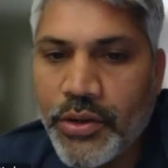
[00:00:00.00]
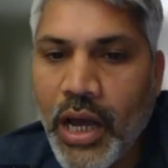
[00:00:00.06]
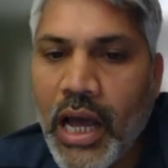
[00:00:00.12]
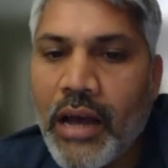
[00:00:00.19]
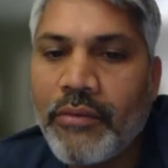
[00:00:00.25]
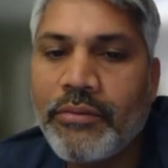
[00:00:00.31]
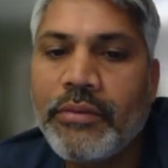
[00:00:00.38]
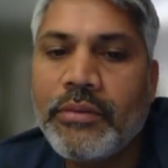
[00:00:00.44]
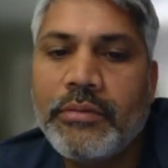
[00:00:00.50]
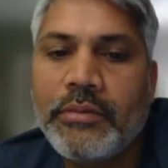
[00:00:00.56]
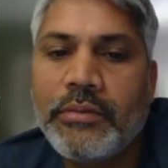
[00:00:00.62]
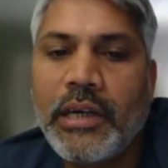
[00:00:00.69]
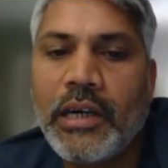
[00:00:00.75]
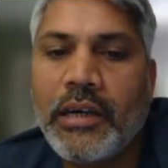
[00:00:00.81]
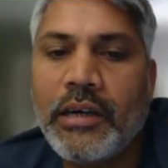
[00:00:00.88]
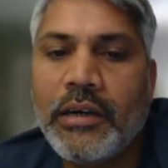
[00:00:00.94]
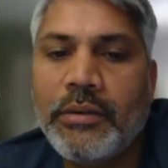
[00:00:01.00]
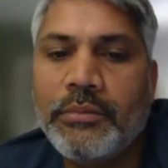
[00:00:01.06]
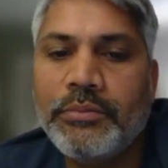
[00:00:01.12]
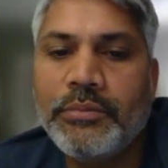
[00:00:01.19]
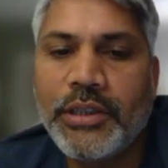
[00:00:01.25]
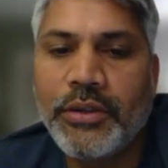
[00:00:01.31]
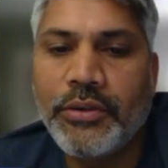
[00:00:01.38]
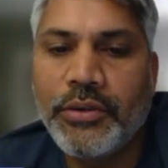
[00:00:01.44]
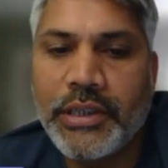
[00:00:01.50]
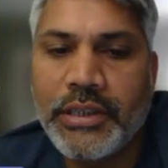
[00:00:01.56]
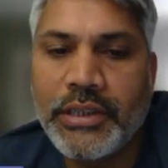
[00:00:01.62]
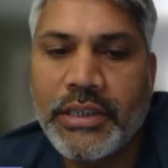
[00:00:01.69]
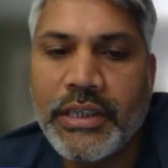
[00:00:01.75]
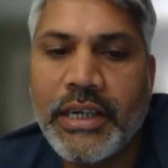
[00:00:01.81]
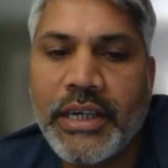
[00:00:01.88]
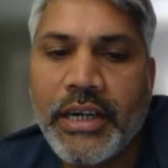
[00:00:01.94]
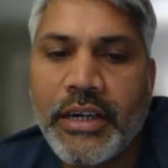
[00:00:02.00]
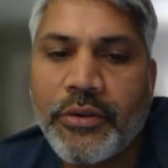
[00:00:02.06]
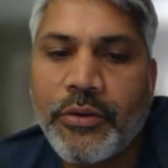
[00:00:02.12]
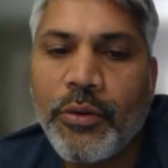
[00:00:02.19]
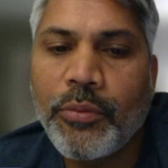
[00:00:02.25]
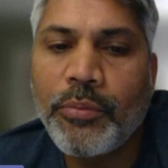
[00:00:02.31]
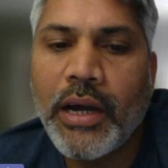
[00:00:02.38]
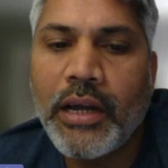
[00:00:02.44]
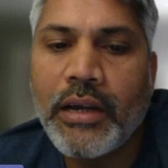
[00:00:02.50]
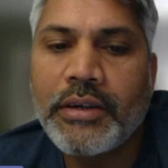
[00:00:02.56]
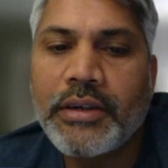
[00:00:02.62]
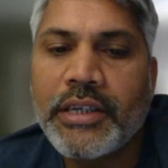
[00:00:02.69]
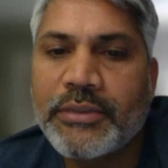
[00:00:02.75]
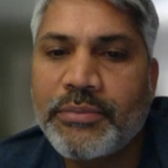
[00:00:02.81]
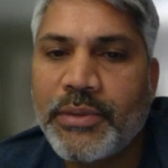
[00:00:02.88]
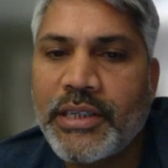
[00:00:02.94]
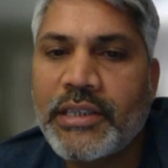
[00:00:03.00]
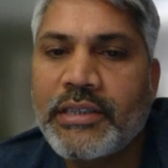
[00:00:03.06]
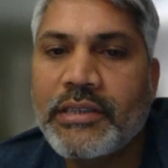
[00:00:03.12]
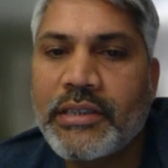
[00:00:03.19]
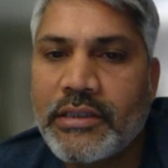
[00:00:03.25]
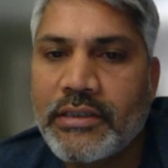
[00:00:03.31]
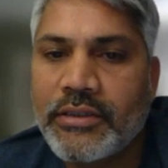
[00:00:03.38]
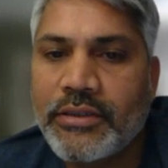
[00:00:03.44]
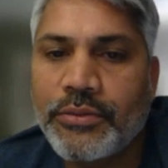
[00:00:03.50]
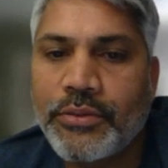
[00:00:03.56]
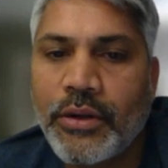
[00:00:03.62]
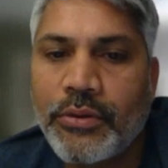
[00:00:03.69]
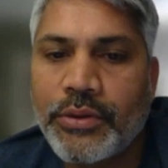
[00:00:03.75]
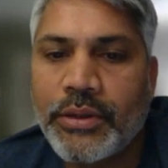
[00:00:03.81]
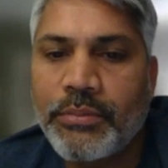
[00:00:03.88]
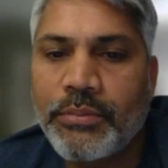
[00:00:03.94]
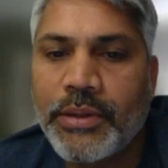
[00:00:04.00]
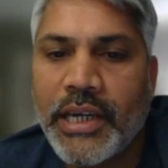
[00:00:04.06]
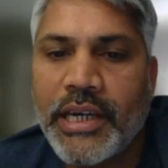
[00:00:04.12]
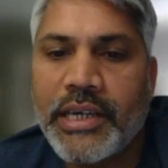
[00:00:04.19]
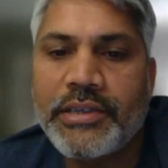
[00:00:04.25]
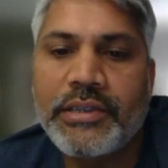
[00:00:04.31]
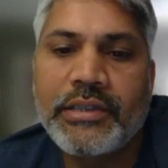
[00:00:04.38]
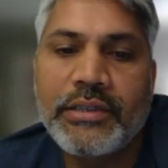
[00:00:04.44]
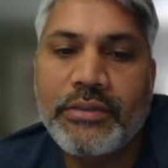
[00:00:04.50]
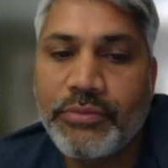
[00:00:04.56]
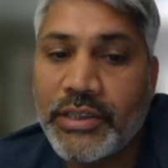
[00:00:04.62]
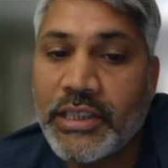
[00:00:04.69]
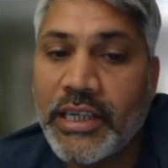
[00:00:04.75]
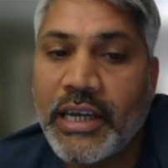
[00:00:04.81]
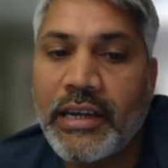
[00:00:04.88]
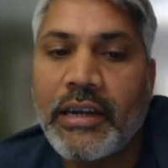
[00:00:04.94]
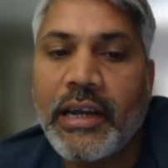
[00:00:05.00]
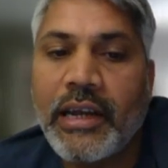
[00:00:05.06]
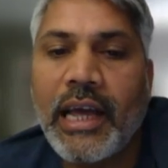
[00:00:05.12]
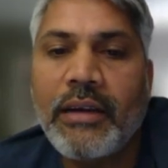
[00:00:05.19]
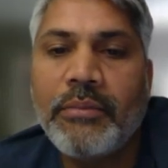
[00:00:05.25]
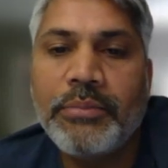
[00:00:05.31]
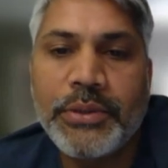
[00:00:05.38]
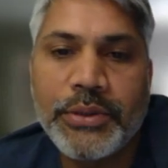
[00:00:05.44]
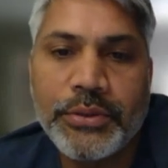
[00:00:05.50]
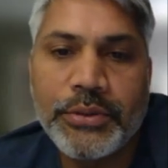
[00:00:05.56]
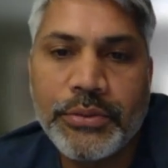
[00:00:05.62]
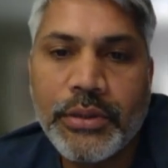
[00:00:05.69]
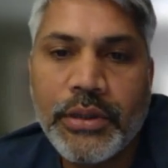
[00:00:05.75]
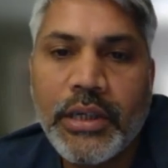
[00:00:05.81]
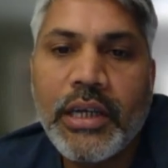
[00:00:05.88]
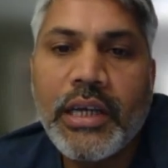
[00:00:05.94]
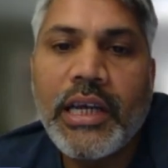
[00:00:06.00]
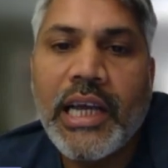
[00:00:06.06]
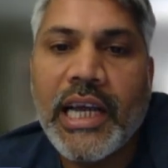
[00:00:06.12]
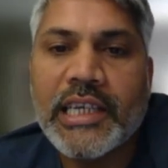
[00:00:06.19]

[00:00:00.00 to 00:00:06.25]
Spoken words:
You have integrated Copilot experiences throughout the applications, which can help you